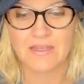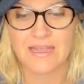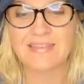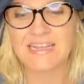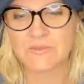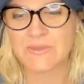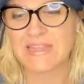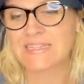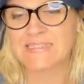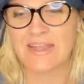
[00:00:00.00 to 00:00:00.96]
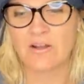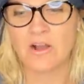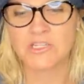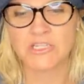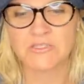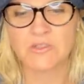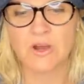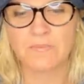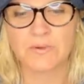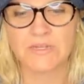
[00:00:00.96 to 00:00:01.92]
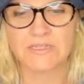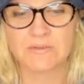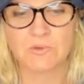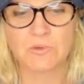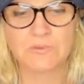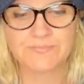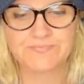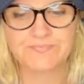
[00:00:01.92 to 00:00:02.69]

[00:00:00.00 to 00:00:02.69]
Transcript: And that's what they said, auctions are unpredictable.